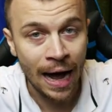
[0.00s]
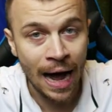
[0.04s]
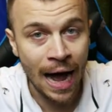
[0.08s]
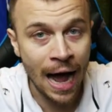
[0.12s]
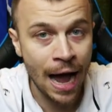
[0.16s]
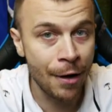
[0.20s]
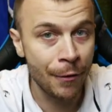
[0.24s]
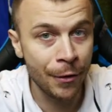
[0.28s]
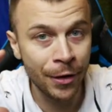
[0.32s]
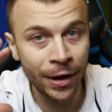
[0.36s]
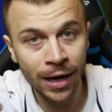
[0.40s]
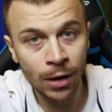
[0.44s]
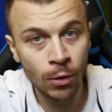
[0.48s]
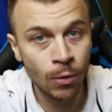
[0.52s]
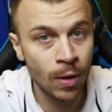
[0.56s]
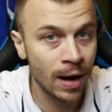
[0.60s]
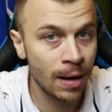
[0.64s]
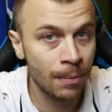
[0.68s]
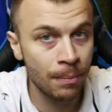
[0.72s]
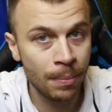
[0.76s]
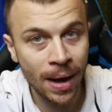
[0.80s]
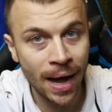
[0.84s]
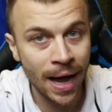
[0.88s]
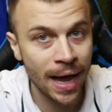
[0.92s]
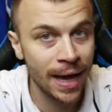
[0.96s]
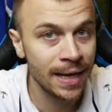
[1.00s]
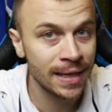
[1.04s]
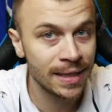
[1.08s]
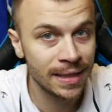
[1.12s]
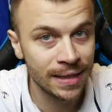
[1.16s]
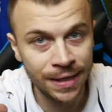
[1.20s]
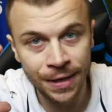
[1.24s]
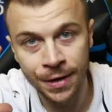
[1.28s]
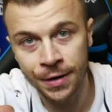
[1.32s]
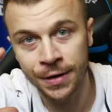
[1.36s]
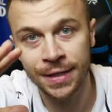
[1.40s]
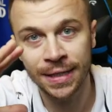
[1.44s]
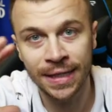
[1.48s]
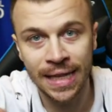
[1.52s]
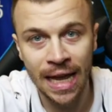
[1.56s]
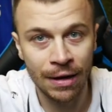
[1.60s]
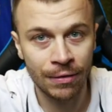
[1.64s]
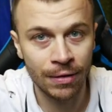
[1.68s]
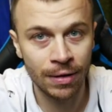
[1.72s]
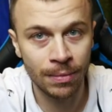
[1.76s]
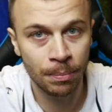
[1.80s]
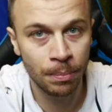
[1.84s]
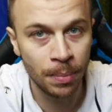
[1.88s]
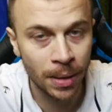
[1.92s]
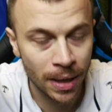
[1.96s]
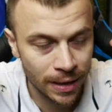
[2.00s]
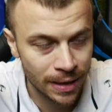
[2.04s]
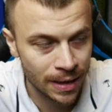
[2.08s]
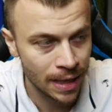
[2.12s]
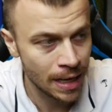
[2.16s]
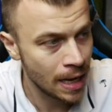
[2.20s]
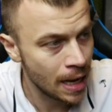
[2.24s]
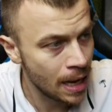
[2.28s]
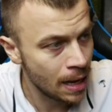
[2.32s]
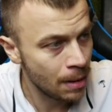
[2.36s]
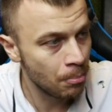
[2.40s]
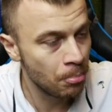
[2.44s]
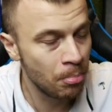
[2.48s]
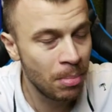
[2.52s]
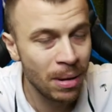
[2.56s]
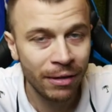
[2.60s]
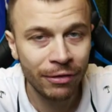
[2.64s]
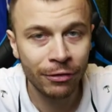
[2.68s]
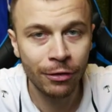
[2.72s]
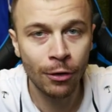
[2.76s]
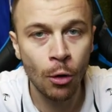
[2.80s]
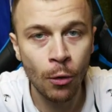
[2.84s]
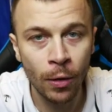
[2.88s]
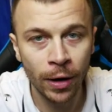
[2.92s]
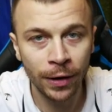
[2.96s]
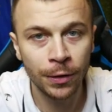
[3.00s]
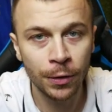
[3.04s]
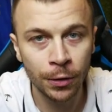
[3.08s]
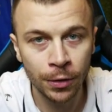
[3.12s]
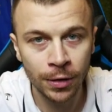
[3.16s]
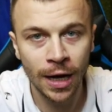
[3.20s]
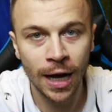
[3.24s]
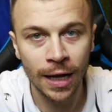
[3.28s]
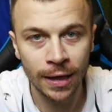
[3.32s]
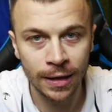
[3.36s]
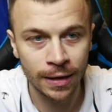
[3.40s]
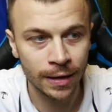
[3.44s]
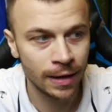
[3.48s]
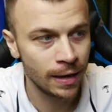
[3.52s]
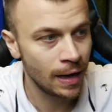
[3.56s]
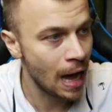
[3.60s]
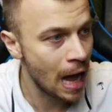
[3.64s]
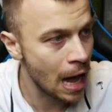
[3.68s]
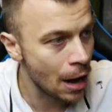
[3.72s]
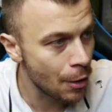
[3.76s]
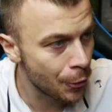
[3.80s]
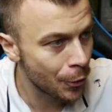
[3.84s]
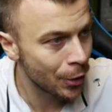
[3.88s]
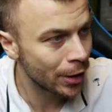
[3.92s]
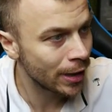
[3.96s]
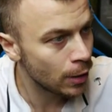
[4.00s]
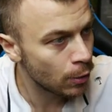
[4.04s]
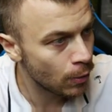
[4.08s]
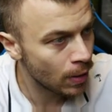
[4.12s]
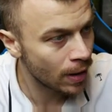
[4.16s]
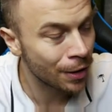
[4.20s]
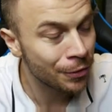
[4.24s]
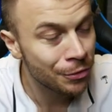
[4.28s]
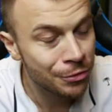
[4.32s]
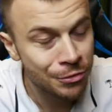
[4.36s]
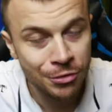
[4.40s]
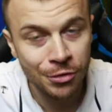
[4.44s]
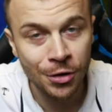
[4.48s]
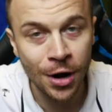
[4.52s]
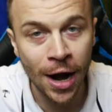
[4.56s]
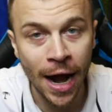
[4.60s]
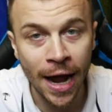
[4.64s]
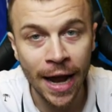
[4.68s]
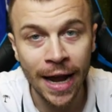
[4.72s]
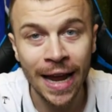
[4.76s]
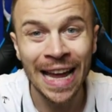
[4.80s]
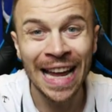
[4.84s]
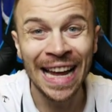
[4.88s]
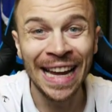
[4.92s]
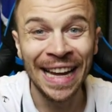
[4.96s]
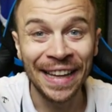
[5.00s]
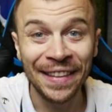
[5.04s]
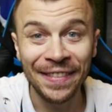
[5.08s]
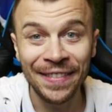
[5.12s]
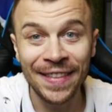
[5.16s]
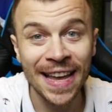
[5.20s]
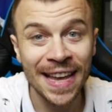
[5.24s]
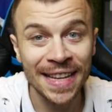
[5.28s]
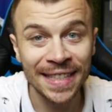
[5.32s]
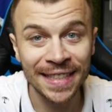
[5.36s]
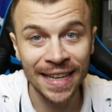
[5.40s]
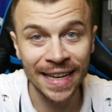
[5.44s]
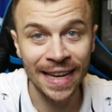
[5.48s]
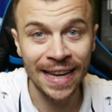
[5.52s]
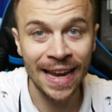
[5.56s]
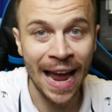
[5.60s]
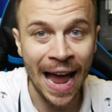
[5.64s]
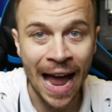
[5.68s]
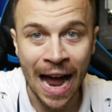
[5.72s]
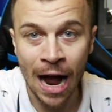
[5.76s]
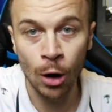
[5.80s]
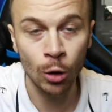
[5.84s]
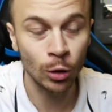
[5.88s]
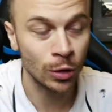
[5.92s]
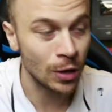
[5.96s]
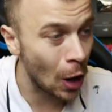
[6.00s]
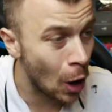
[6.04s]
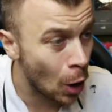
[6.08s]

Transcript: I really wanna buy CR7, but before we do that, I really want to try Desailly out.